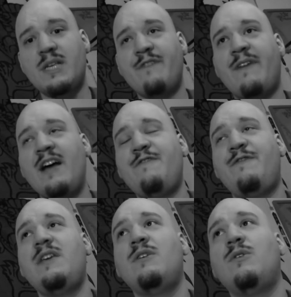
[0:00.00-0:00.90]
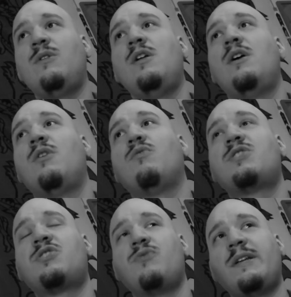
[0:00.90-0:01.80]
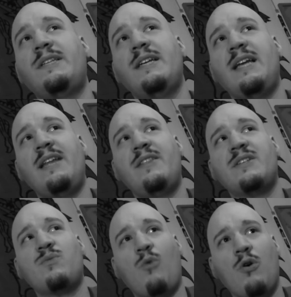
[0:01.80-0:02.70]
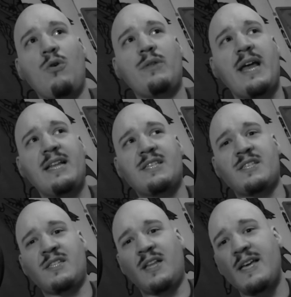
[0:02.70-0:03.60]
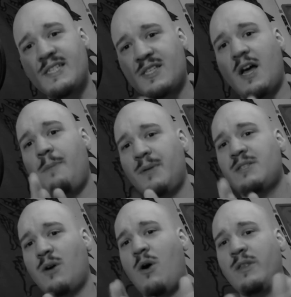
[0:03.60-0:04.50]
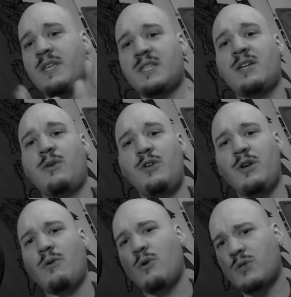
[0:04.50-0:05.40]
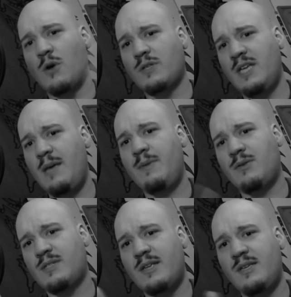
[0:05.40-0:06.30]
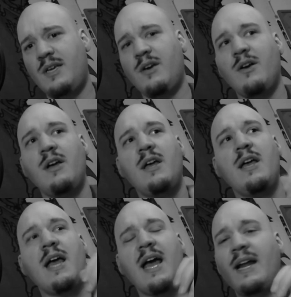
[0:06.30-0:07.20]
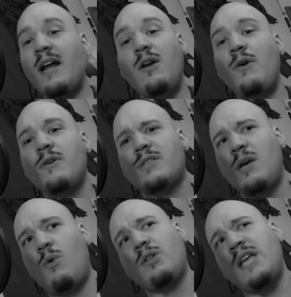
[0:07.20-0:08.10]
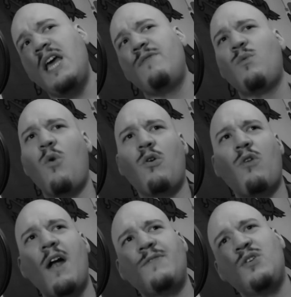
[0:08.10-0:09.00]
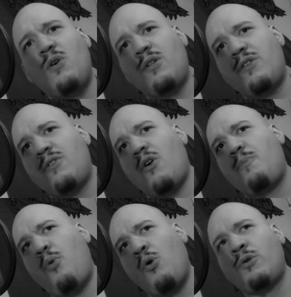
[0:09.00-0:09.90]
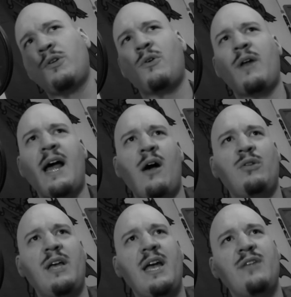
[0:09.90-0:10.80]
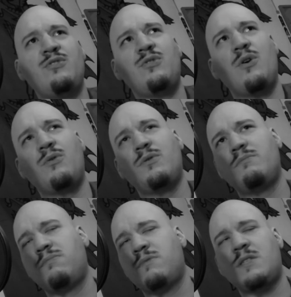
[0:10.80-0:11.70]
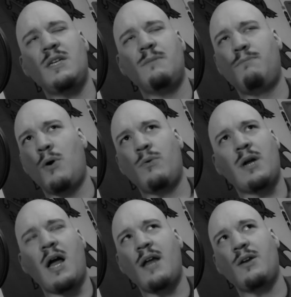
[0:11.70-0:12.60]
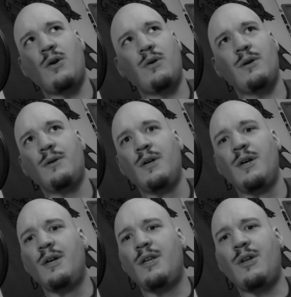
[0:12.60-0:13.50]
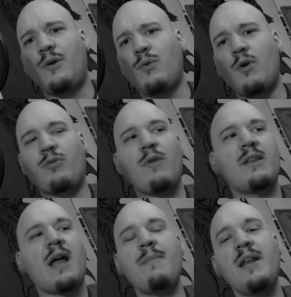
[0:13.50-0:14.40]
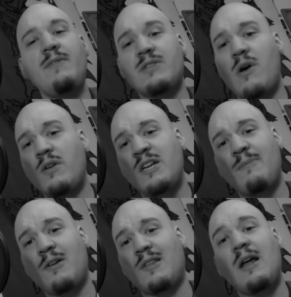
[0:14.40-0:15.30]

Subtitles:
If I feel restricted in this world and it's sliced up into all these little, you know, go talk to him and he'll send you here. And I know you'll say, well, Dave, in Warcraft, you go to the Dark Portal to go to Outland, you go to see a boat guy to go to, you know, Northrend. I'm not even talking about that.